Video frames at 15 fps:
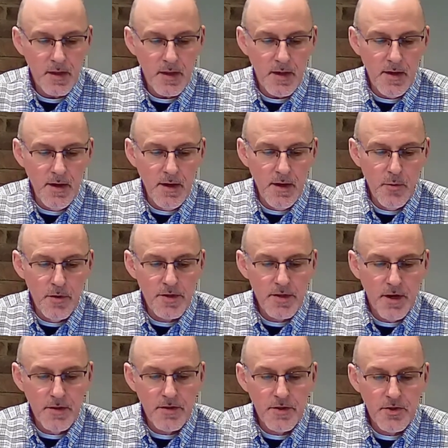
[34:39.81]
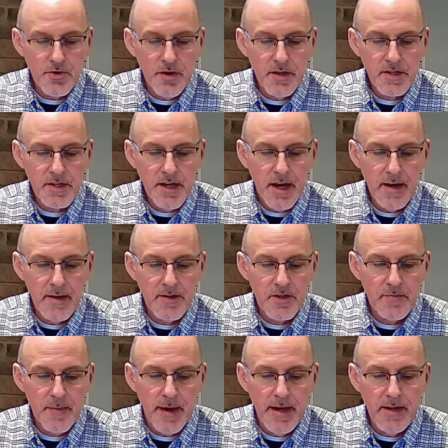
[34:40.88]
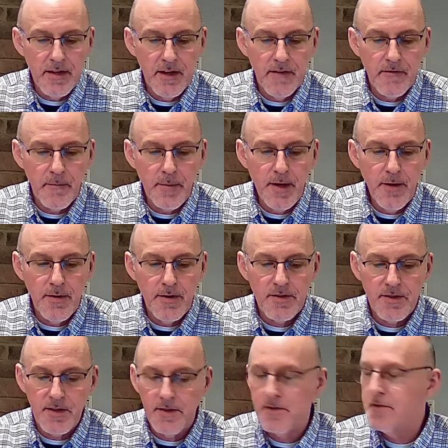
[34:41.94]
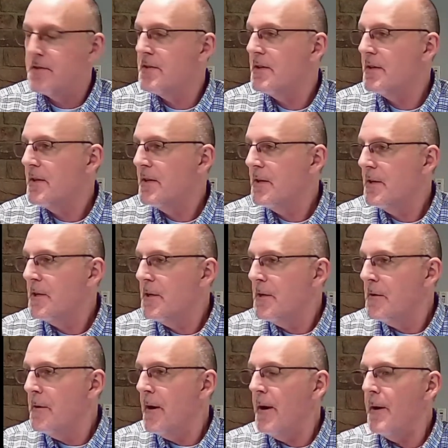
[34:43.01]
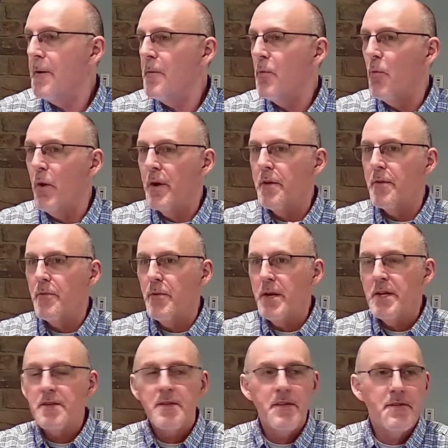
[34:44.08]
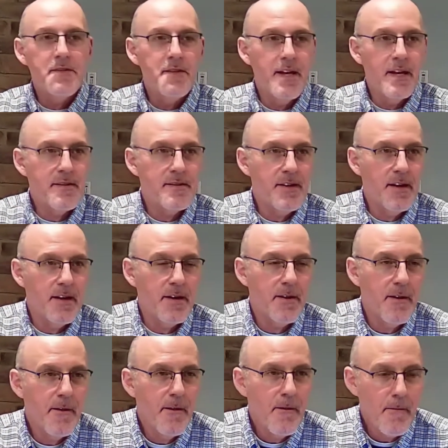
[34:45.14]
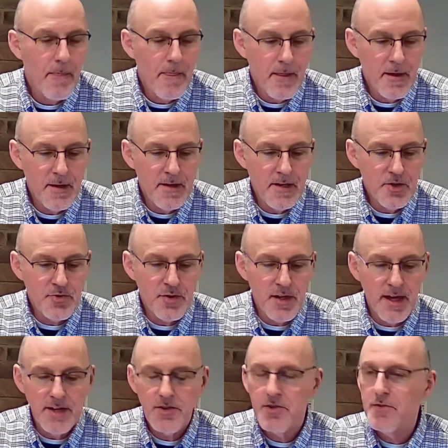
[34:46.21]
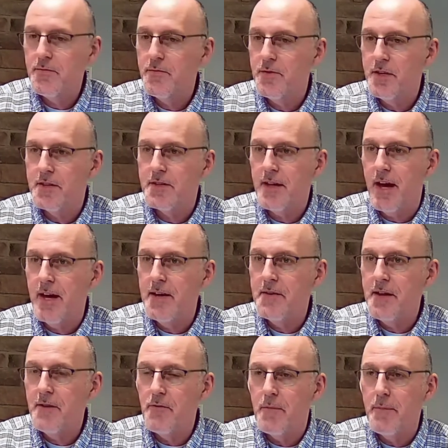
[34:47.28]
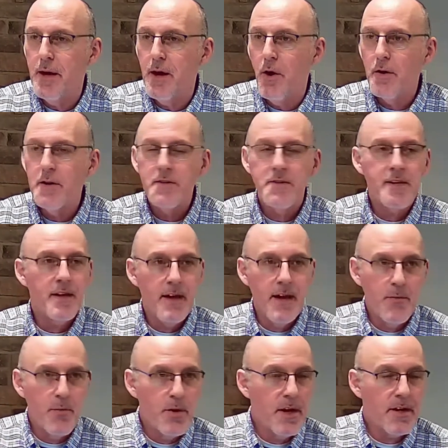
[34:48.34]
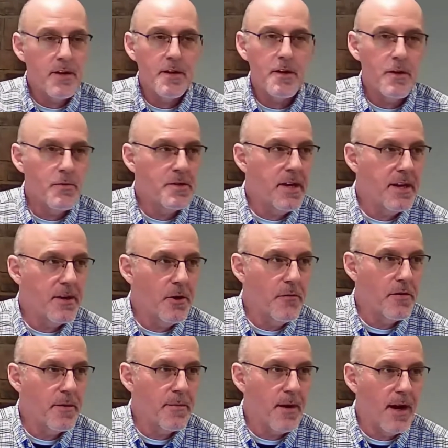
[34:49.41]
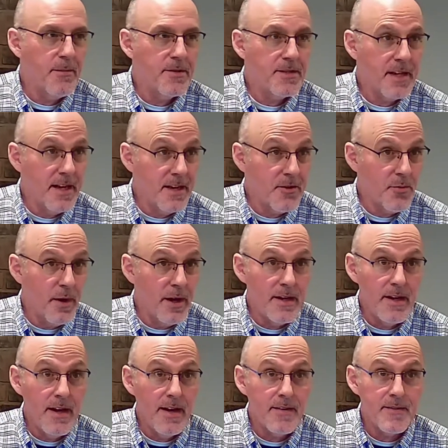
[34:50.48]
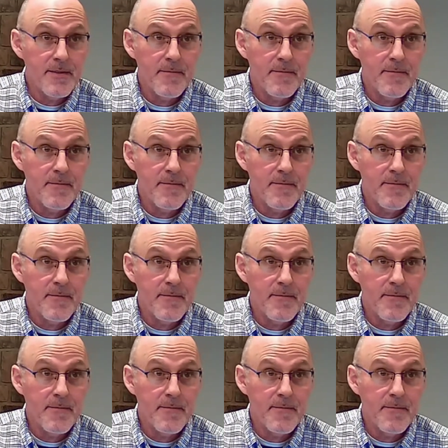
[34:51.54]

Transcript: We're taught to trust God in spite of appearances. One of the reasons that the Israelites decided, they rebelled and decided, hey, we're not going to go take over the promised land quite yet.